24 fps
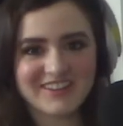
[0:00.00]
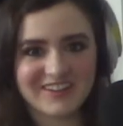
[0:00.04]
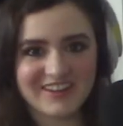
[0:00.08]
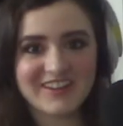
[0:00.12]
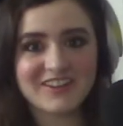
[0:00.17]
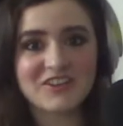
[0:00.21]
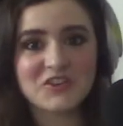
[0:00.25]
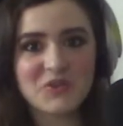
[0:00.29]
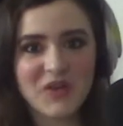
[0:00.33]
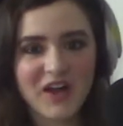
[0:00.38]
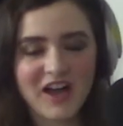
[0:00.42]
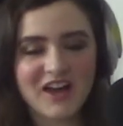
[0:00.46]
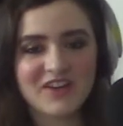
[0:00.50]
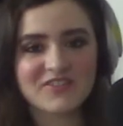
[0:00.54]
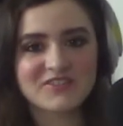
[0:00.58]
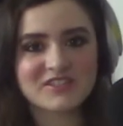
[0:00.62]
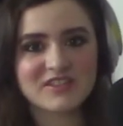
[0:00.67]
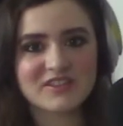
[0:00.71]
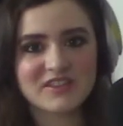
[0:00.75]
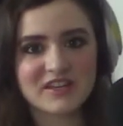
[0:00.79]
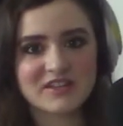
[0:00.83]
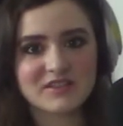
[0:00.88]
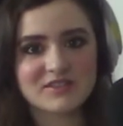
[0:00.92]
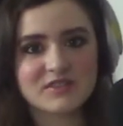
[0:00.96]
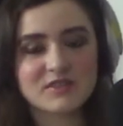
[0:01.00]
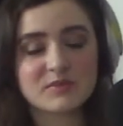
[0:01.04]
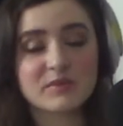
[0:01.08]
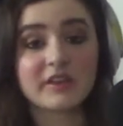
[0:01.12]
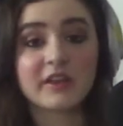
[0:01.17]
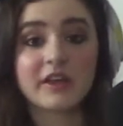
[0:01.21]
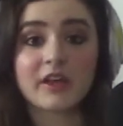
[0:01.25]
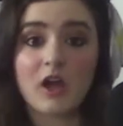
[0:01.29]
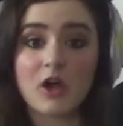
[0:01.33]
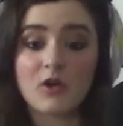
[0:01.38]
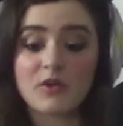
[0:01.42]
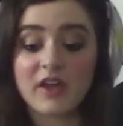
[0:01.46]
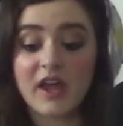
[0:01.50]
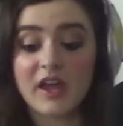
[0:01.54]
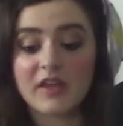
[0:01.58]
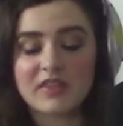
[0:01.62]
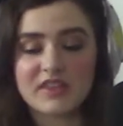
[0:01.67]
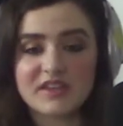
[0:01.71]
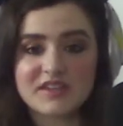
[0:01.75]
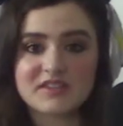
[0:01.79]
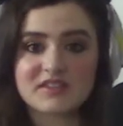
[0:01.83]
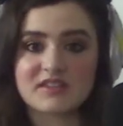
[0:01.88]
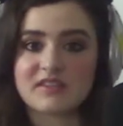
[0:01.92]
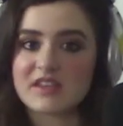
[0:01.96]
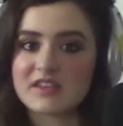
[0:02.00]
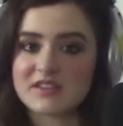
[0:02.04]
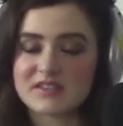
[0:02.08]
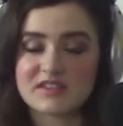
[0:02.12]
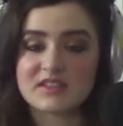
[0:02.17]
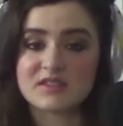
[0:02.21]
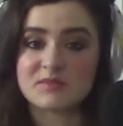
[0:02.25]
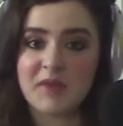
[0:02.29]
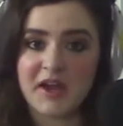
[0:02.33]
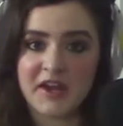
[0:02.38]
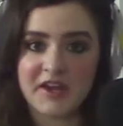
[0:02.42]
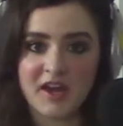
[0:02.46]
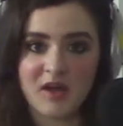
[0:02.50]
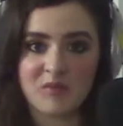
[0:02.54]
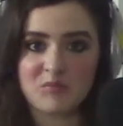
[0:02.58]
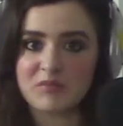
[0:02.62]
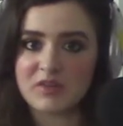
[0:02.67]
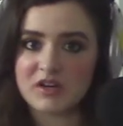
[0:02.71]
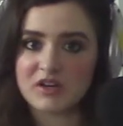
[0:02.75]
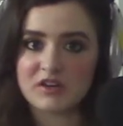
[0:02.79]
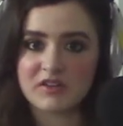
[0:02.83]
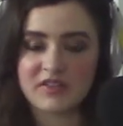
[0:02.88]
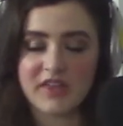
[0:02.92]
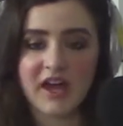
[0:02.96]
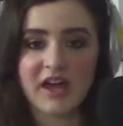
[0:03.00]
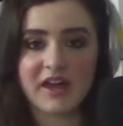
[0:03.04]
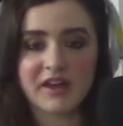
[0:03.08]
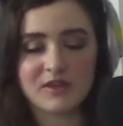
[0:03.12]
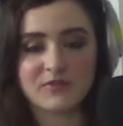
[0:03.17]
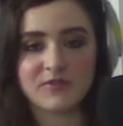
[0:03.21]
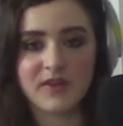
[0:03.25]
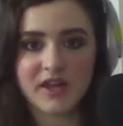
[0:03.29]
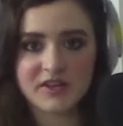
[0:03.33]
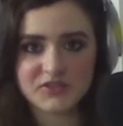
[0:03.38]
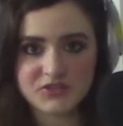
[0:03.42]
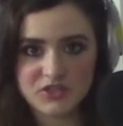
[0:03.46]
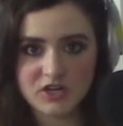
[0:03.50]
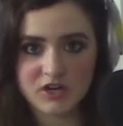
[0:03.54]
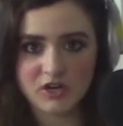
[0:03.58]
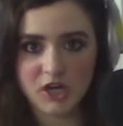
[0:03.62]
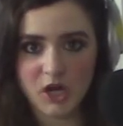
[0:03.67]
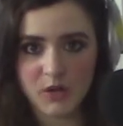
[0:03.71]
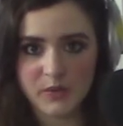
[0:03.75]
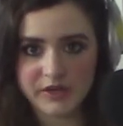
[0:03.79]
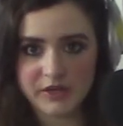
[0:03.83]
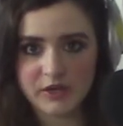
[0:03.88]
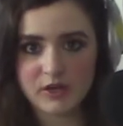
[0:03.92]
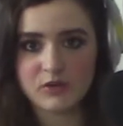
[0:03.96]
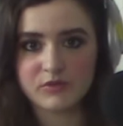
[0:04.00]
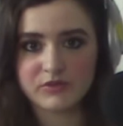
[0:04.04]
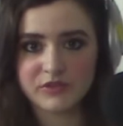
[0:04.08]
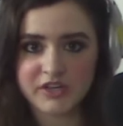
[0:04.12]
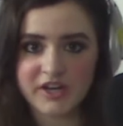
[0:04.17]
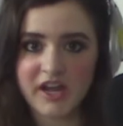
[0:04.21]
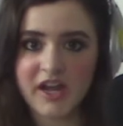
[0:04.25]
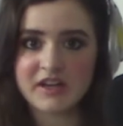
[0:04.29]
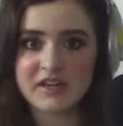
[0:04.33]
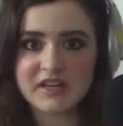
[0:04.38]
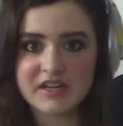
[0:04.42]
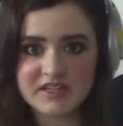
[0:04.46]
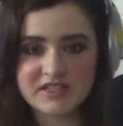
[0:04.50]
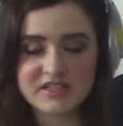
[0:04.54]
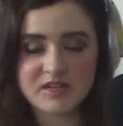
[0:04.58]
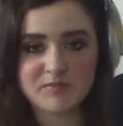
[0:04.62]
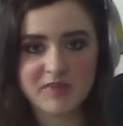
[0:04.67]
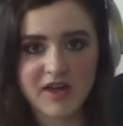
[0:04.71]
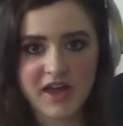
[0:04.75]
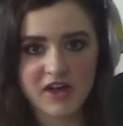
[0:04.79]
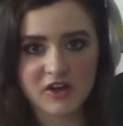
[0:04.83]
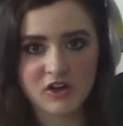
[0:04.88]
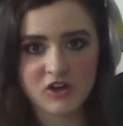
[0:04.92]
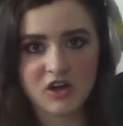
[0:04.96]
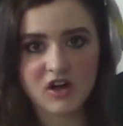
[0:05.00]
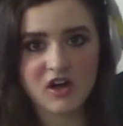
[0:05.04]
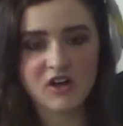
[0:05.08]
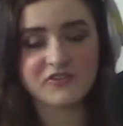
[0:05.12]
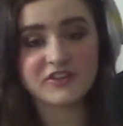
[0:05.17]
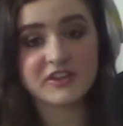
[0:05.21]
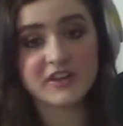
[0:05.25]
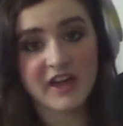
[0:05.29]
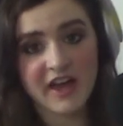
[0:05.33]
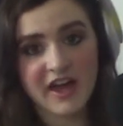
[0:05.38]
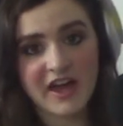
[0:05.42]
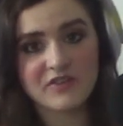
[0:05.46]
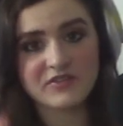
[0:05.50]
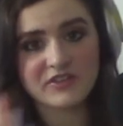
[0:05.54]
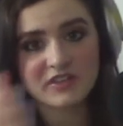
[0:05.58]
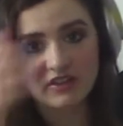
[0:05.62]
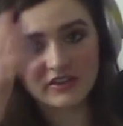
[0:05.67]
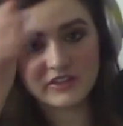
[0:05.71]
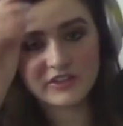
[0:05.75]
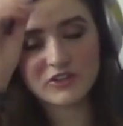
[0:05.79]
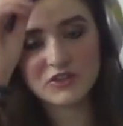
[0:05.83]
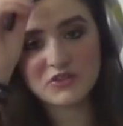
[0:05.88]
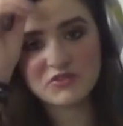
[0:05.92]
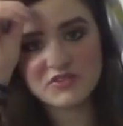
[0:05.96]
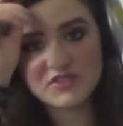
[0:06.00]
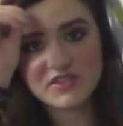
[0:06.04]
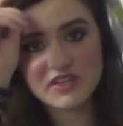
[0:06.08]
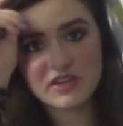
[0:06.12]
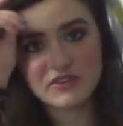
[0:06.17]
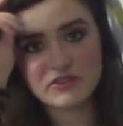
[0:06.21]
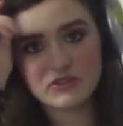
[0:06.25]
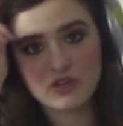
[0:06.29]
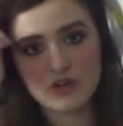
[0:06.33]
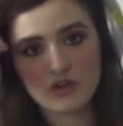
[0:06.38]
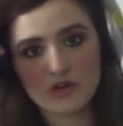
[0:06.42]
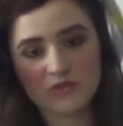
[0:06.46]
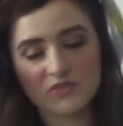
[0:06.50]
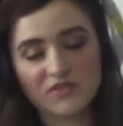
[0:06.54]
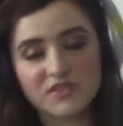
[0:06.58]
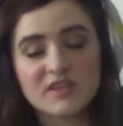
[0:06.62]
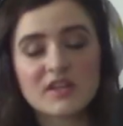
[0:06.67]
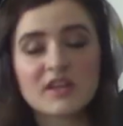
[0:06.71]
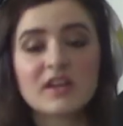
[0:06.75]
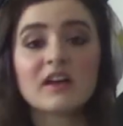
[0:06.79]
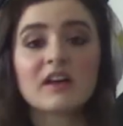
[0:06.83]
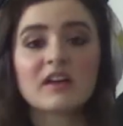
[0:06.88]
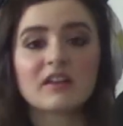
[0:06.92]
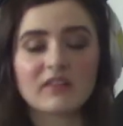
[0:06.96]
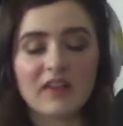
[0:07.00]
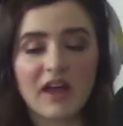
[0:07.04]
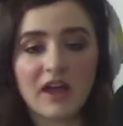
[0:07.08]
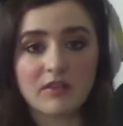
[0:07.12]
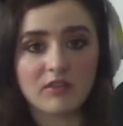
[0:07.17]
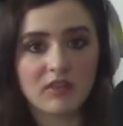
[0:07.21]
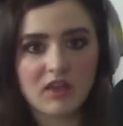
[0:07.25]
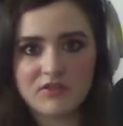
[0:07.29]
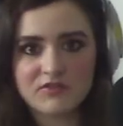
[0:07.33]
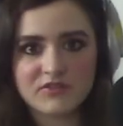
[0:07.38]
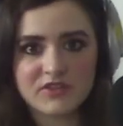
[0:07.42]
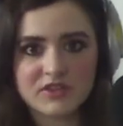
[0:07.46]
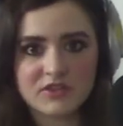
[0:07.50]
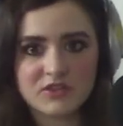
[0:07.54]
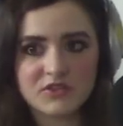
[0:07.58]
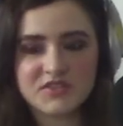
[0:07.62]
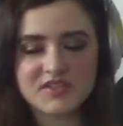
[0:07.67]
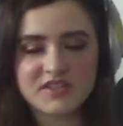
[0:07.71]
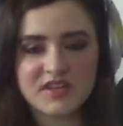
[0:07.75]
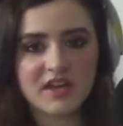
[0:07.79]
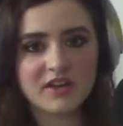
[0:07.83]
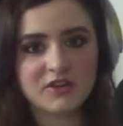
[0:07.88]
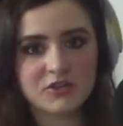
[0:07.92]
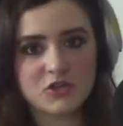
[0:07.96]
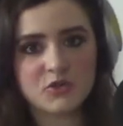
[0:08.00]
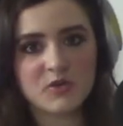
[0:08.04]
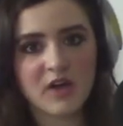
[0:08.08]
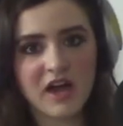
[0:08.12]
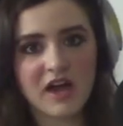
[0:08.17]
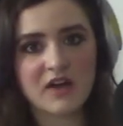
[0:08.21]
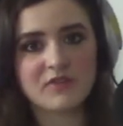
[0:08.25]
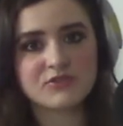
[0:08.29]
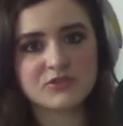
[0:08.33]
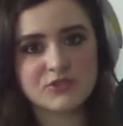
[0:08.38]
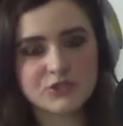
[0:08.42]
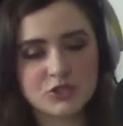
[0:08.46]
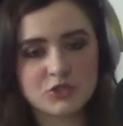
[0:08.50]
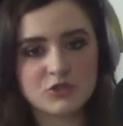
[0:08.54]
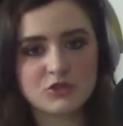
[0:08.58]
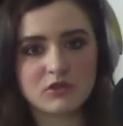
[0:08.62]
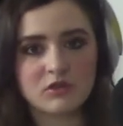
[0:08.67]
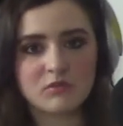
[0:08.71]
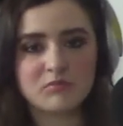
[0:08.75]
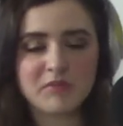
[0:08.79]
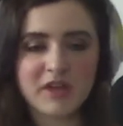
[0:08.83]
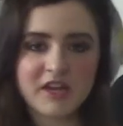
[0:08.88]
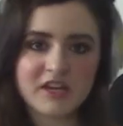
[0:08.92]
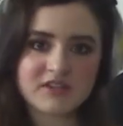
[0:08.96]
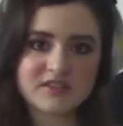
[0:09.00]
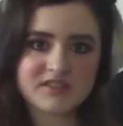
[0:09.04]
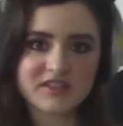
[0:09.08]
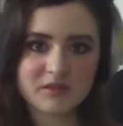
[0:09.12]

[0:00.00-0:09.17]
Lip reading: You have to then be like, okay, this is my number, that if I start going over it, I need to back off. And having, like you said, those, I love that you said you have two amazing